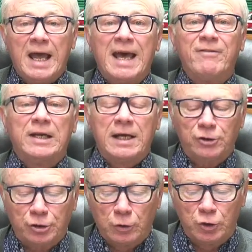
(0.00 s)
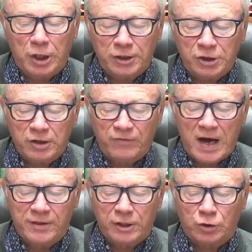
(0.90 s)
evidence to
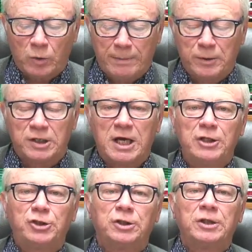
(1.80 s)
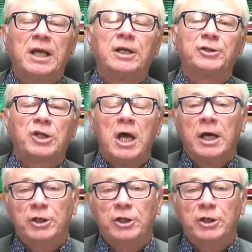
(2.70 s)
justify this reputation is